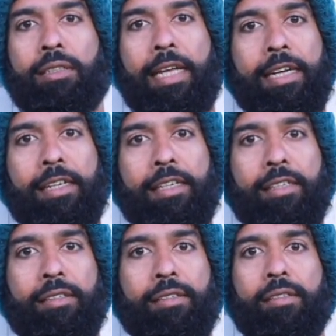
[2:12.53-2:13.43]

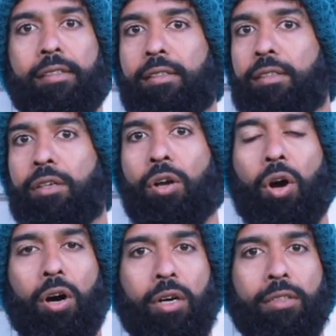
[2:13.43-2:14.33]
deities,
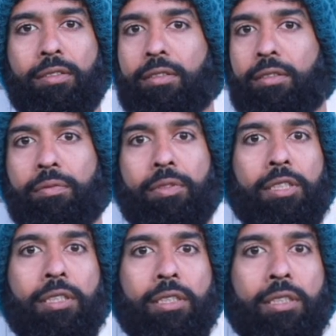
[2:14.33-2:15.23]
gods
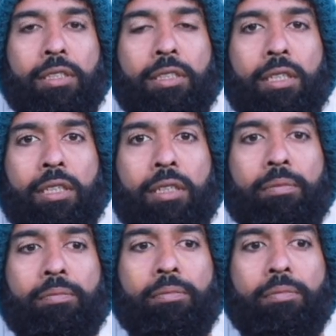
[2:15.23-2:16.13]
within
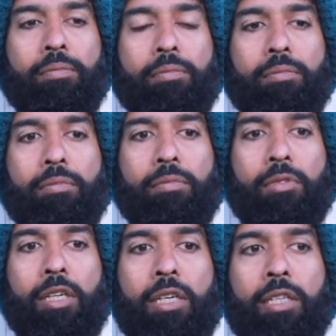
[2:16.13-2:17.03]

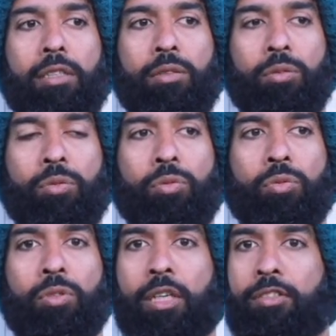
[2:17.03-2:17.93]
the
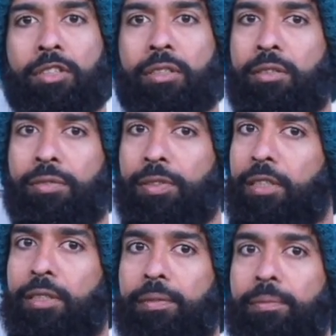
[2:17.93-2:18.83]
Hindu cultural sphere.